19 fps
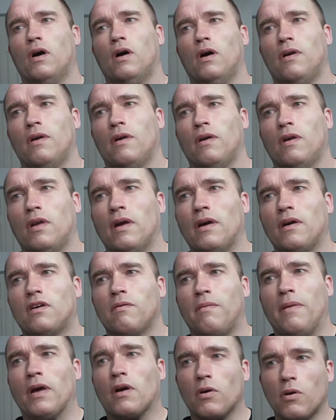link to my
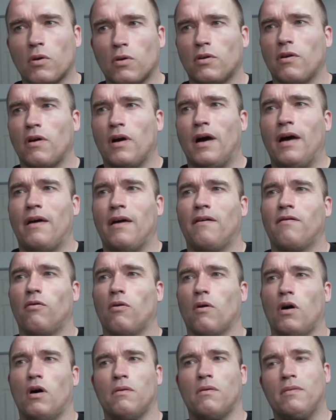Google Drive where
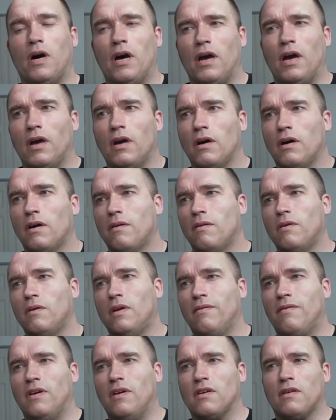all my
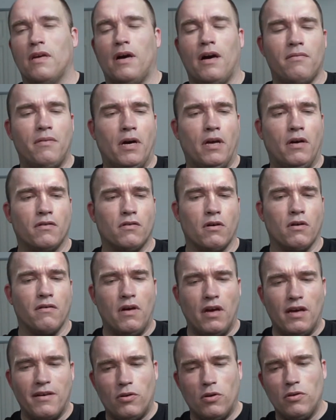Deepfacelab models are
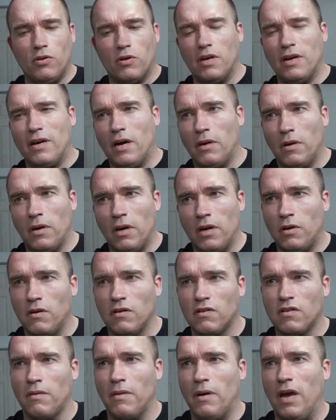available. You can download and use
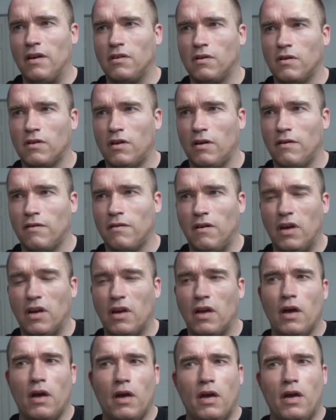them as you see fit.
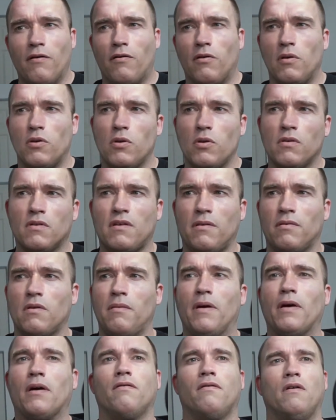If you use them to make
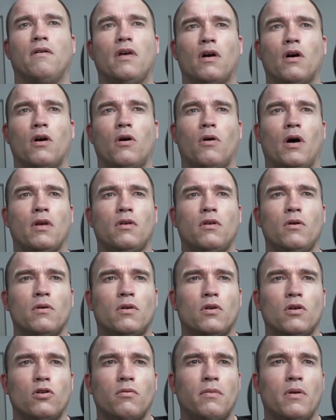a video on
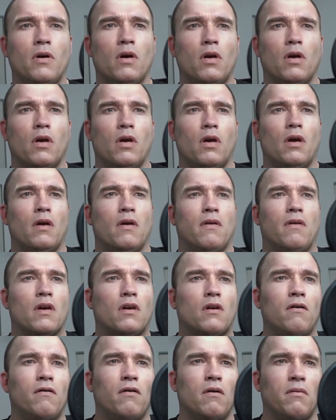YouTube, thank you,
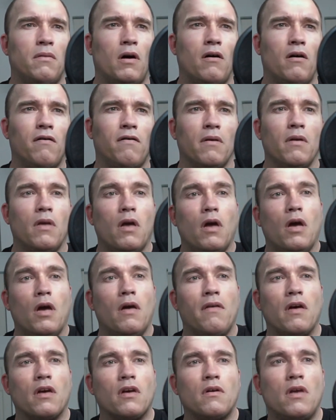football.
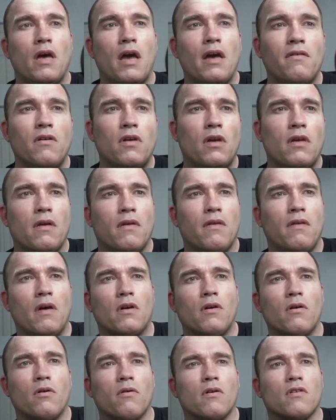Thank you, David. Thank you,
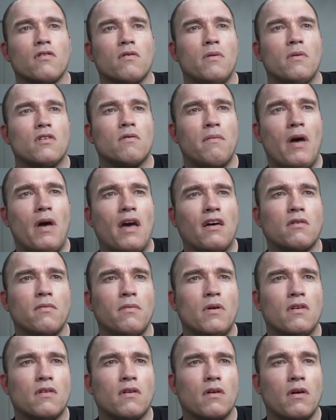Grizzlemus
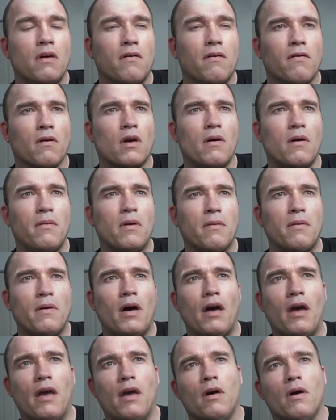Maximus, for coming
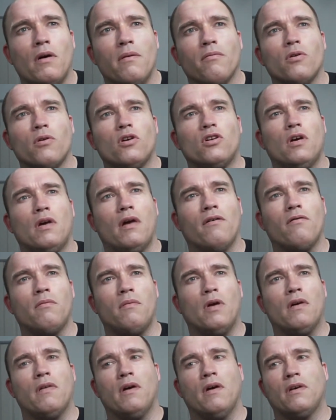by. Appreciate everybody
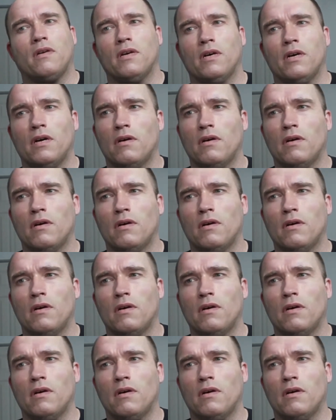that